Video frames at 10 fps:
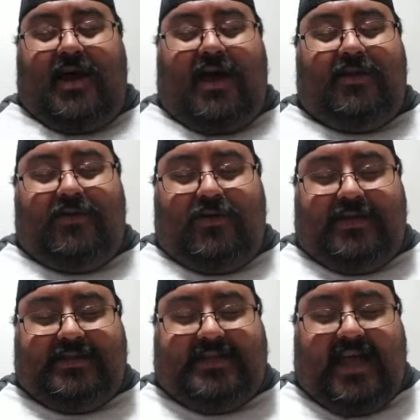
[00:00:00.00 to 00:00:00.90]
I don't know
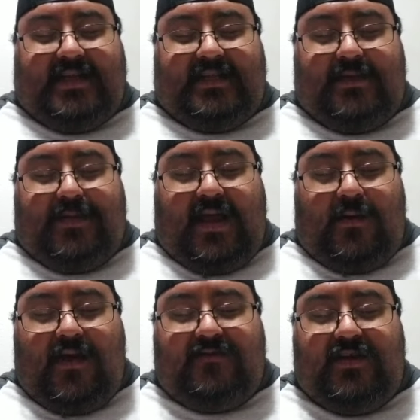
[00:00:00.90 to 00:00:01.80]
exactly, but
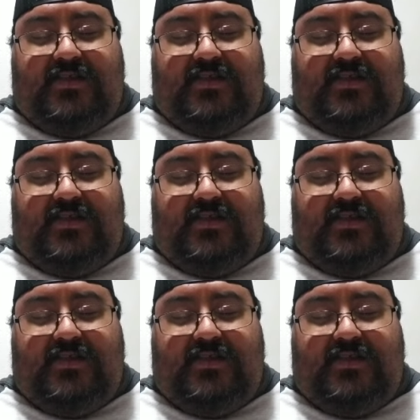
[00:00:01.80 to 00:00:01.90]
however,